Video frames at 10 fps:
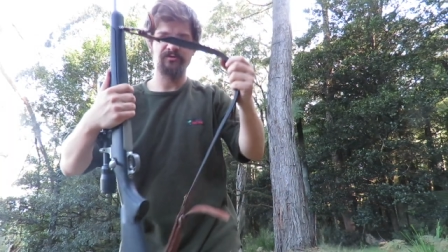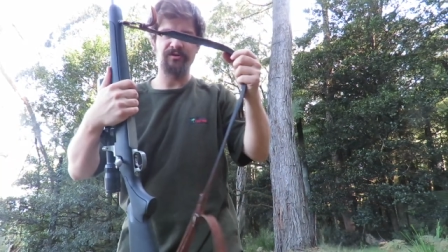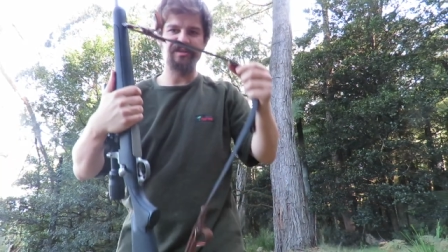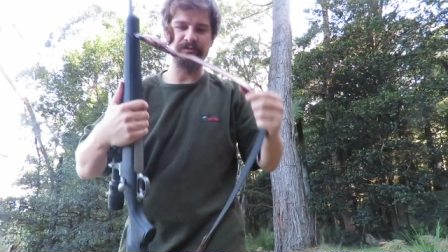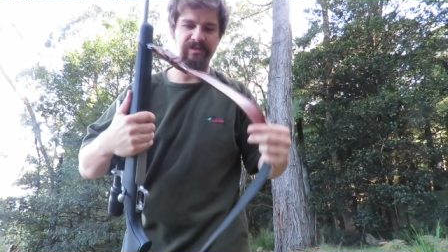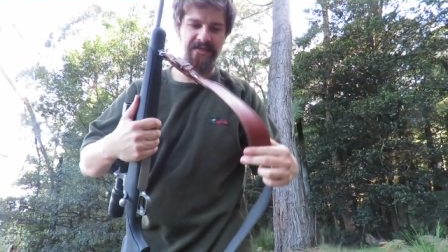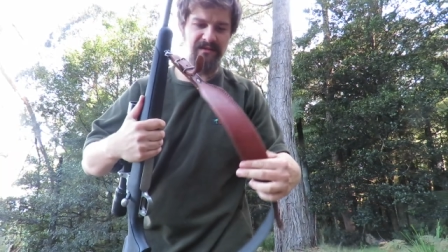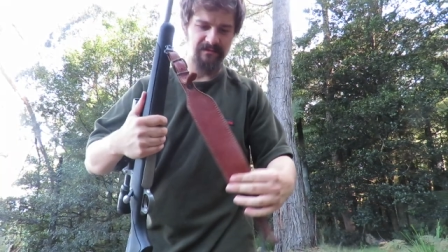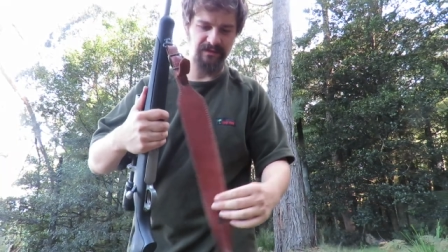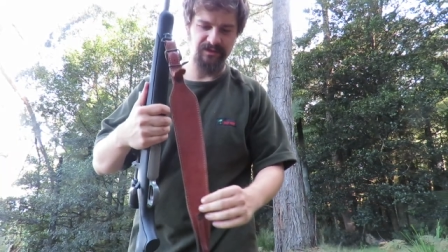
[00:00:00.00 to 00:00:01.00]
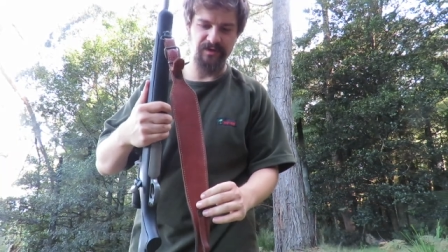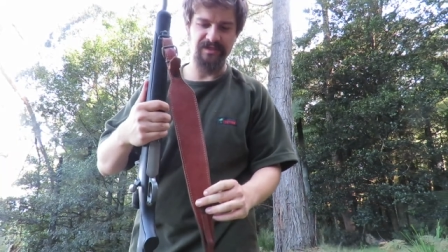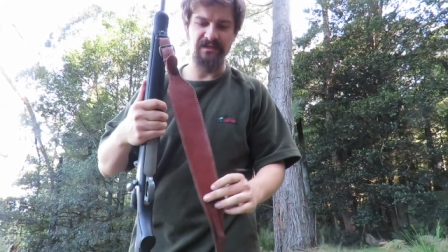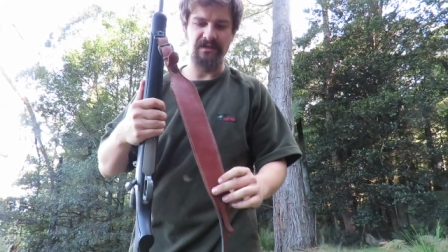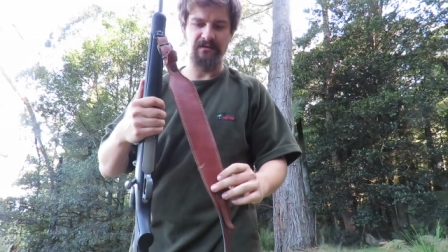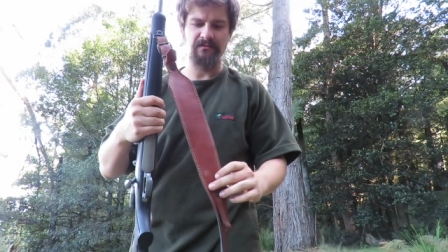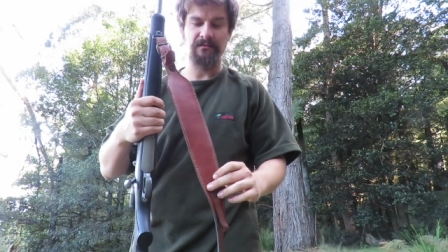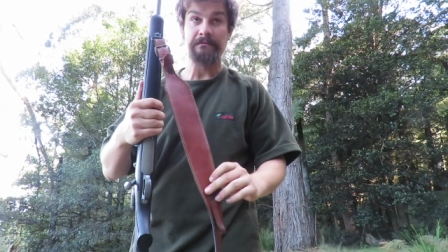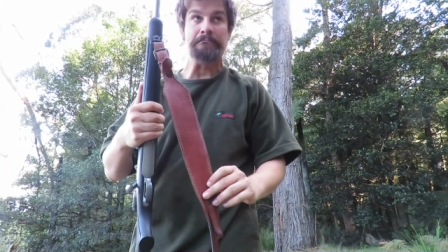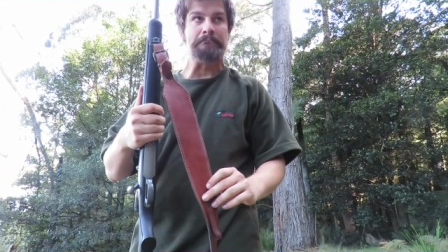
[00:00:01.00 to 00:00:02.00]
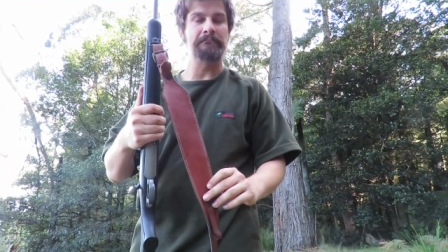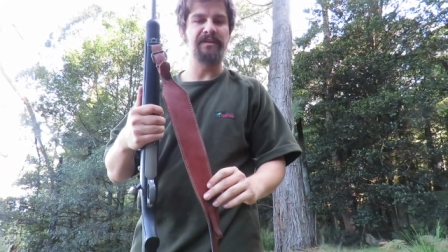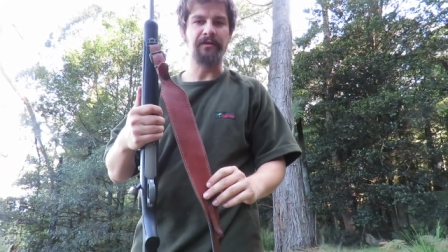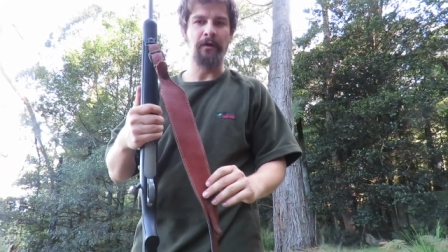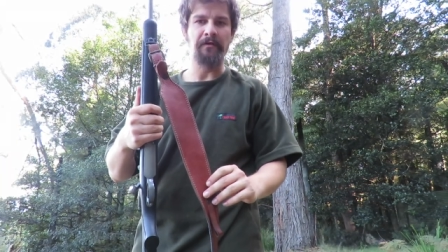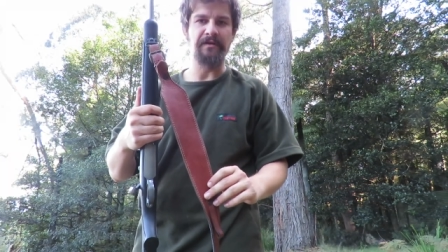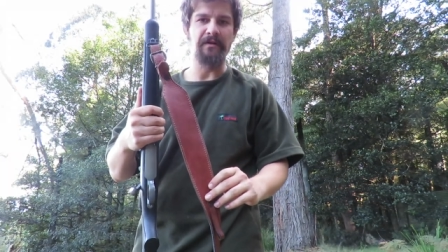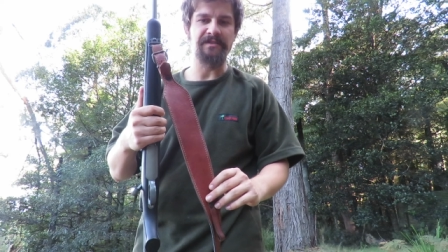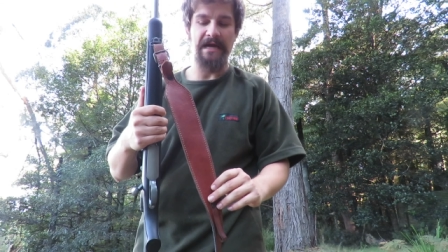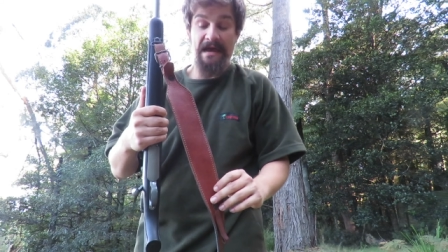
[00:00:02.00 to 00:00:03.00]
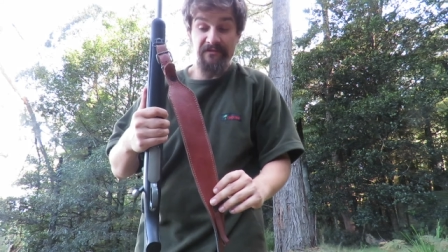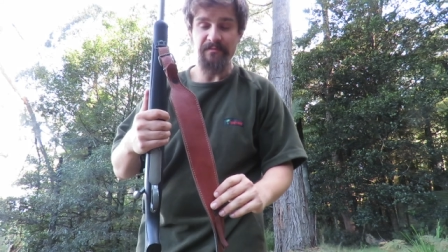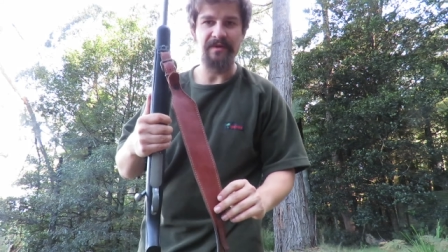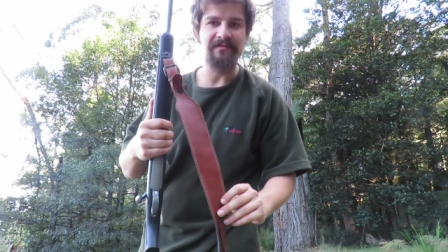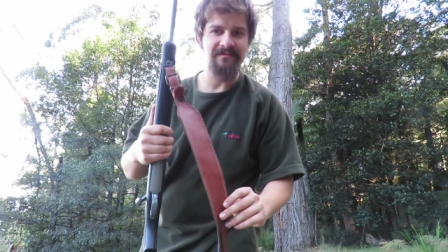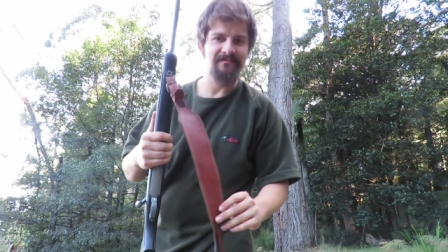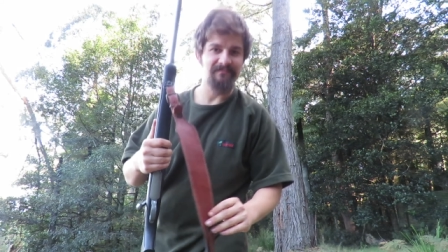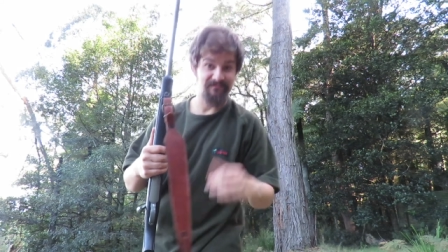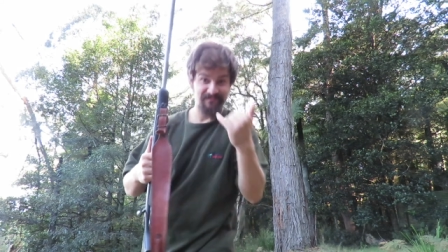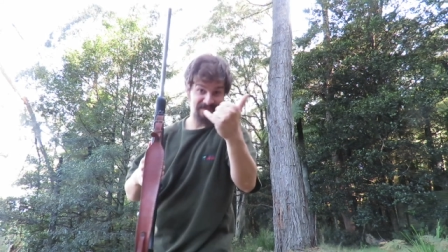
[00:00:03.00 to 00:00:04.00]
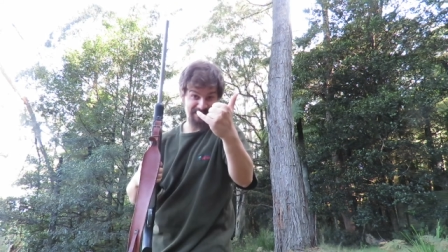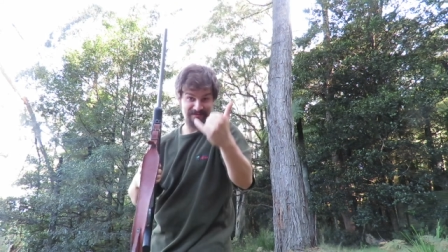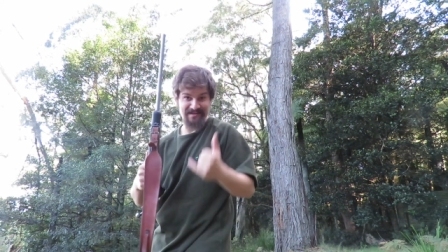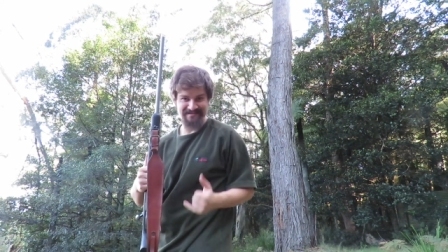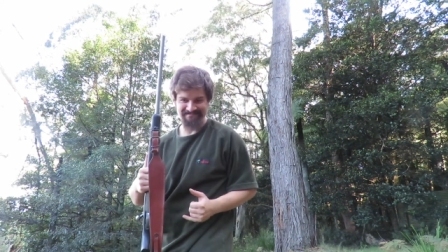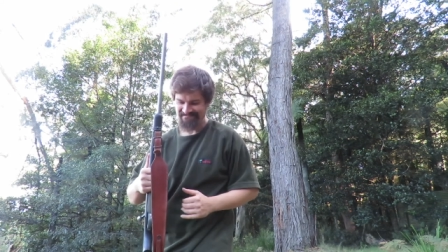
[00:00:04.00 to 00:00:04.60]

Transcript: traditional sling. This is Tristan's. I don't know if he knows I have it, but thanks, brother.